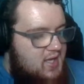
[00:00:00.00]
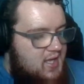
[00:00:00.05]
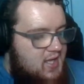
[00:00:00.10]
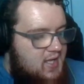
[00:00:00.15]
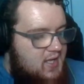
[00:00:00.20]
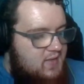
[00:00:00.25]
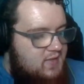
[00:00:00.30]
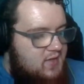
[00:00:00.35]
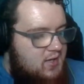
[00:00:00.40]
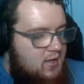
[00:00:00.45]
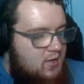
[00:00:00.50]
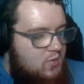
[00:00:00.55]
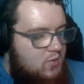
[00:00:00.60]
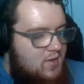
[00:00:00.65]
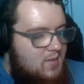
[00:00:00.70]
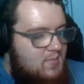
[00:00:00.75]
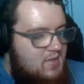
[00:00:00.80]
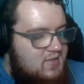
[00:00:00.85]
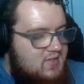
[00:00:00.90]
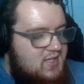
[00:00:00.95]
uh, their
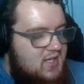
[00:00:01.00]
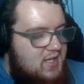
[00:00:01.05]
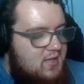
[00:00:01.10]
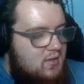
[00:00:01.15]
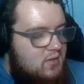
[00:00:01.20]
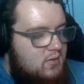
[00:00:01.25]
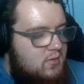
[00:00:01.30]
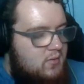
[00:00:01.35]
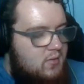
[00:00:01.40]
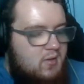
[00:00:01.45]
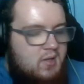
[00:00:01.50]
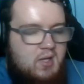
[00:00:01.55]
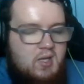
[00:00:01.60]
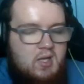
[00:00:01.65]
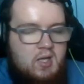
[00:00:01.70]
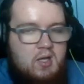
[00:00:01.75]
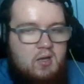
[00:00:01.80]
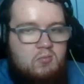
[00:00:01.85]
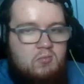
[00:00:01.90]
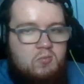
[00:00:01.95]
agreement deal
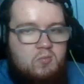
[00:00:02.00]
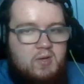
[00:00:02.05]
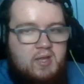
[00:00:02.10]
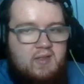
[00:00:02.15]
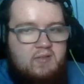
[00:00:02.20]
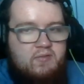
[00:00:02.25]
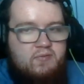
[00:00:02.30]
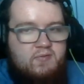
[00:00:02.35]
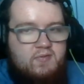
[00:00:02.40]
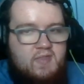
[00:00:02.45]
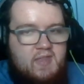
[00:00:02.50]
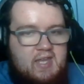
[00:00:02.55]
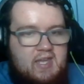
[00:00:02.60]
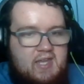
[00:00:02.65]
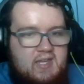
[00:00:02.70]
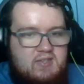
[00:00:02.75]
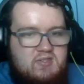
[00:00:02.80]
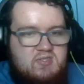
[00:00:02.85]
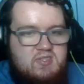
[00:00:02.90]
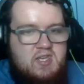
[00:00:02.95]
with
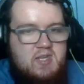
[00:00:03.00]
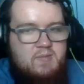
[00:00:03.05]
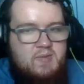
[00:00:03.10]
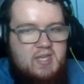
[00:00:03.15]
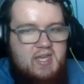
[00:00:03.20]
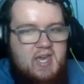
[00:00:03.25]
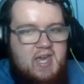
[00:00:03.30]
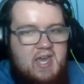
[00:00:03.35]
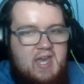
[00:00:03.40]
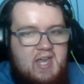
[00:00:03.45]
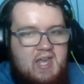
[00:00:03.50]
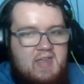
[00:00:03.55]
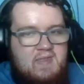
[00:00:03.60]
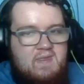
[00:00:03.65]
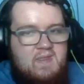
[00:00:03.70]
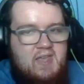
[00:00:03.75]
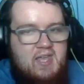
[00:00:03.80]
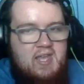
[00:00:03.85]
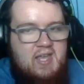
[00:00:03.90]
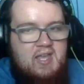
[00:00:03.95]
the CBA
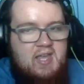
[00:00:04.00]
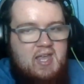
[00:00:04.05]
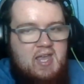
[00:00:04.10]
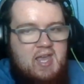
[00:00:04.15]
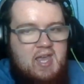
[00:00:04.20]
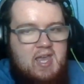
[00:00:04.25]
and the